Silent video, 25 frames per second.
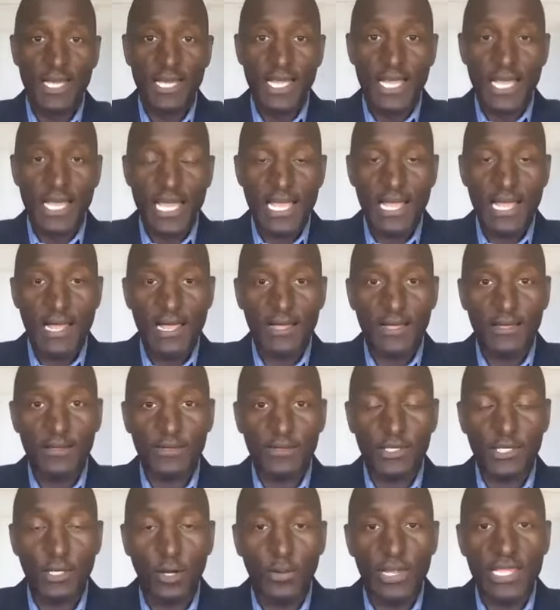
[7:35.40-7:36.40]

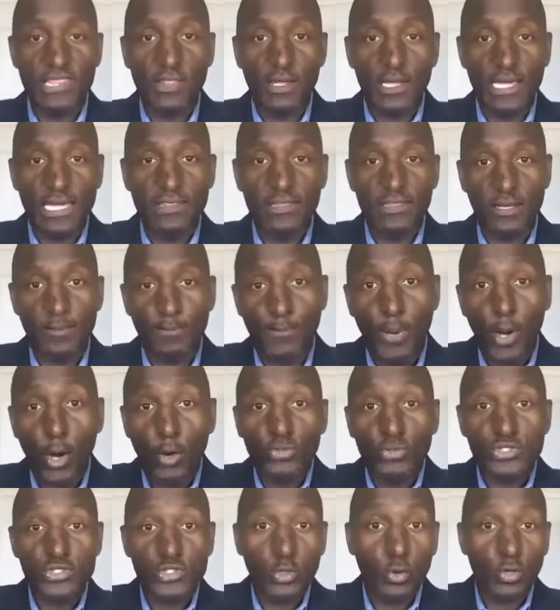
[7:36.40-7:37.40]
in the
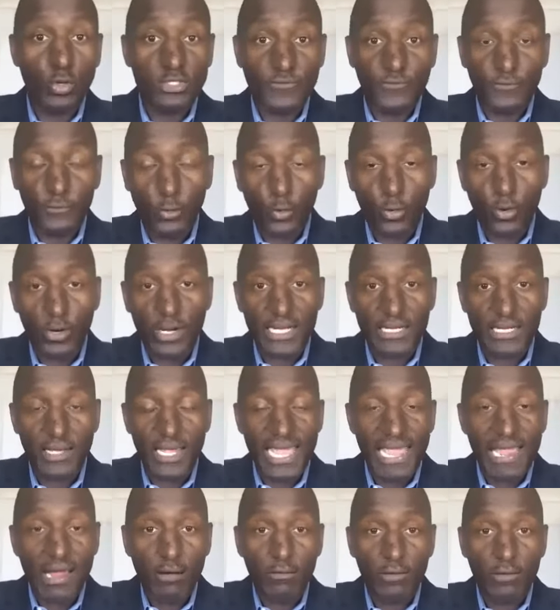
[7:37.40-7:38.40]
post-George Floyd
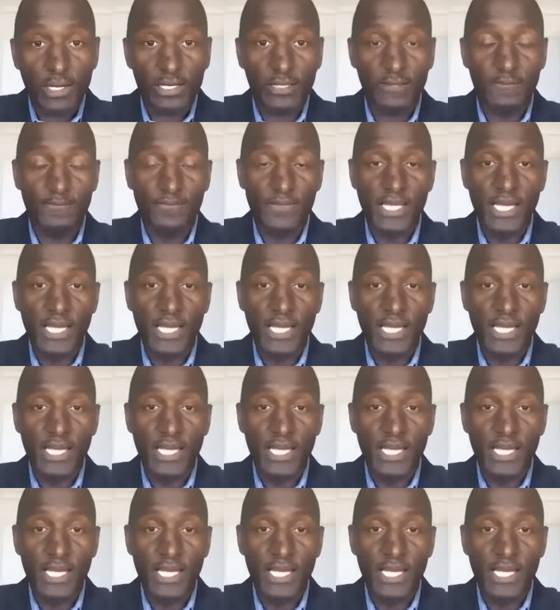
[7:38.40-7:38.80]
era